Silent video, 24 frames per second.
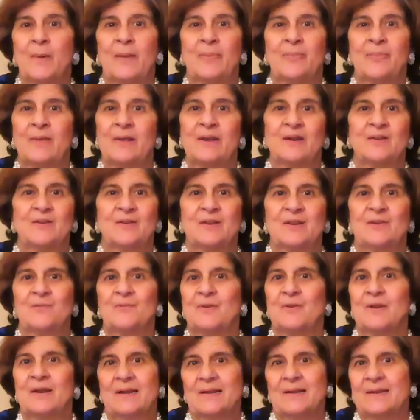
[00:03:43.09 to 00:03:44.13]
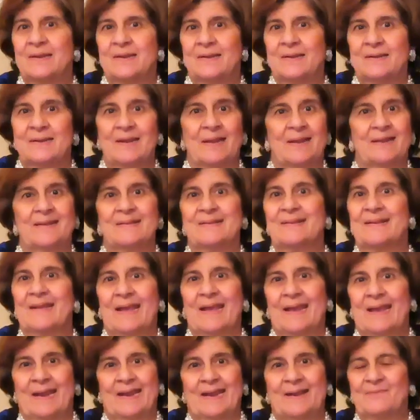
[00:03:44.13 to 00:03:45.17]
I think she really takes the
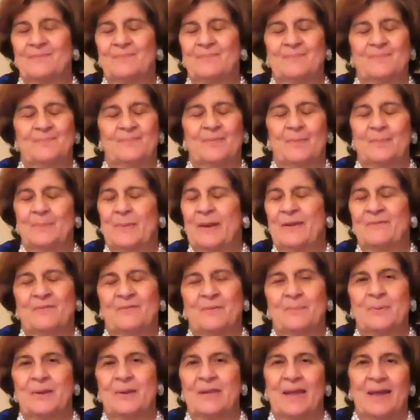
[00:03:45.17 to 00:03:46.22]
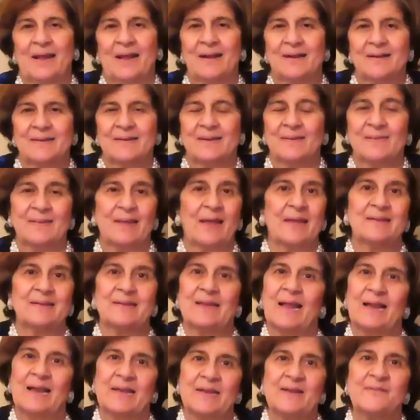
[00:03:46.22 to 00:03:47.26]
cake from everybody else, and
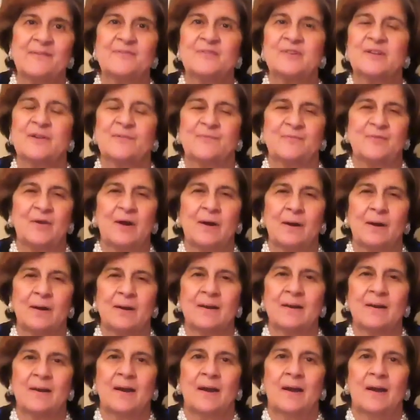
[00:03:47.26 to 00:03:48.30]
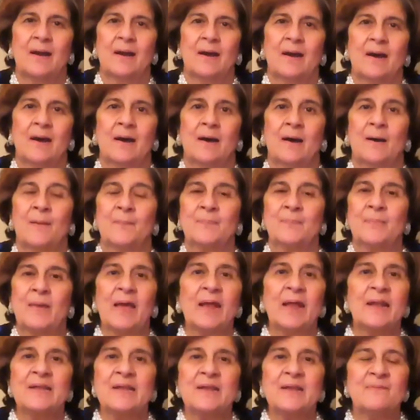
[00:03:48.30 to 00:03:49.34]
that's Elif Shafak.
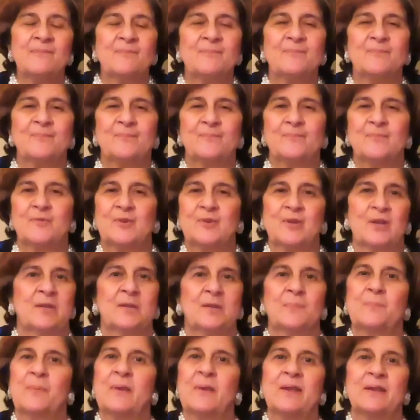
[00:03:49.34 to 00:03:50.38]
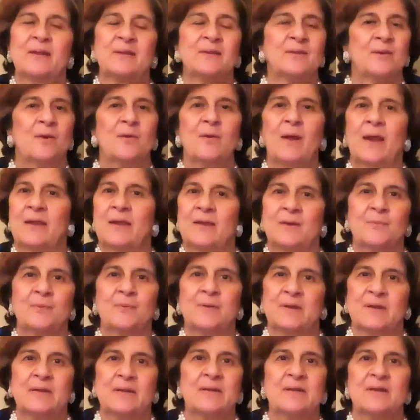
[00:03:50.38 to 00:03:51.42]
Elif just speaks so
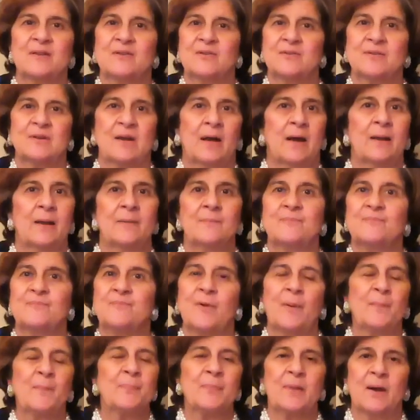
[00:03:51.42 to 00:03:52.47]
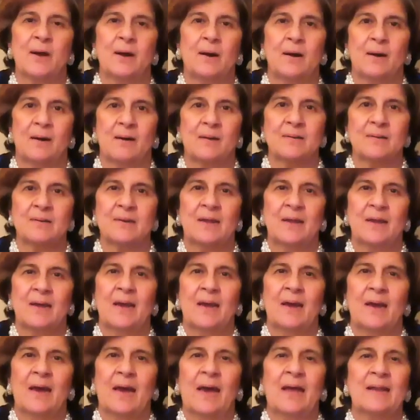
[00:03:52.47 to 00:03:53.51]
eloquently each time from the heart,
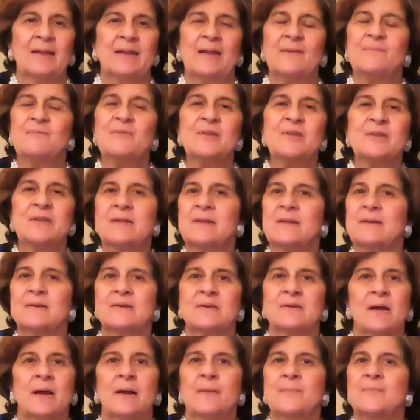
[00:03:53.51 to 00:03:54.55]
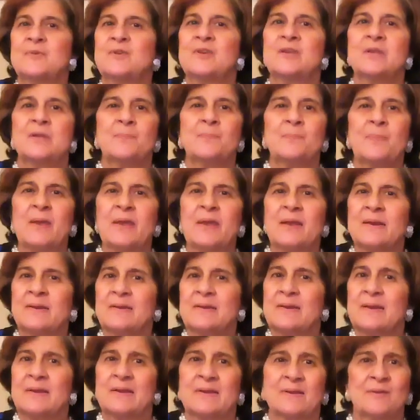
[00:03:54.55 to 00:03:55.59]
and every single time she
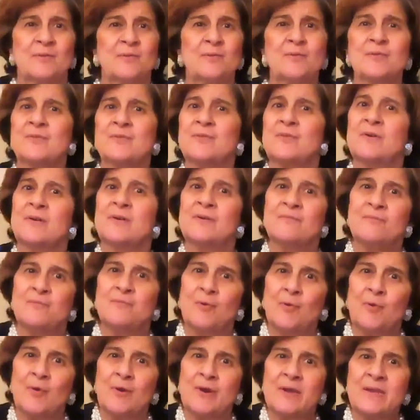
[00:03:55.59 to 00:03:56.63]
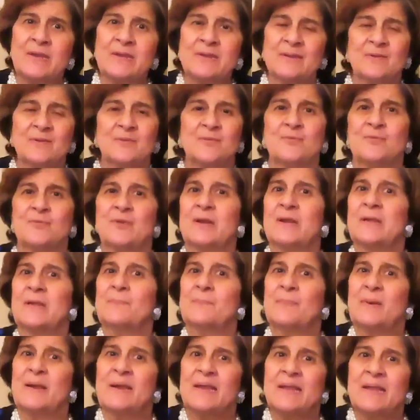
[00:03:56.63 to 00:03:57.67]
speaks, it's also her voice. You really
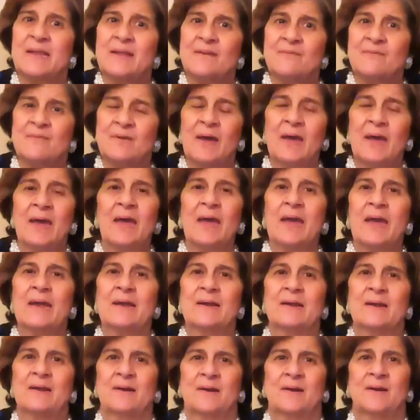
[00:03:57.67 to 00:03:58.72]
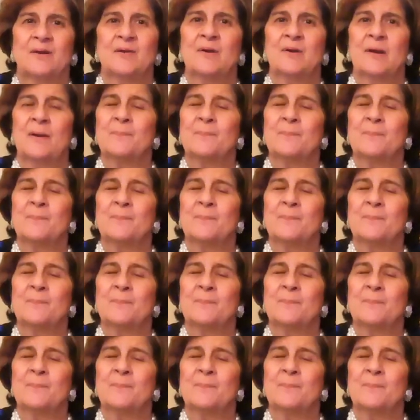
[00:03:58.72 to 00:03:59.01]
believe in her.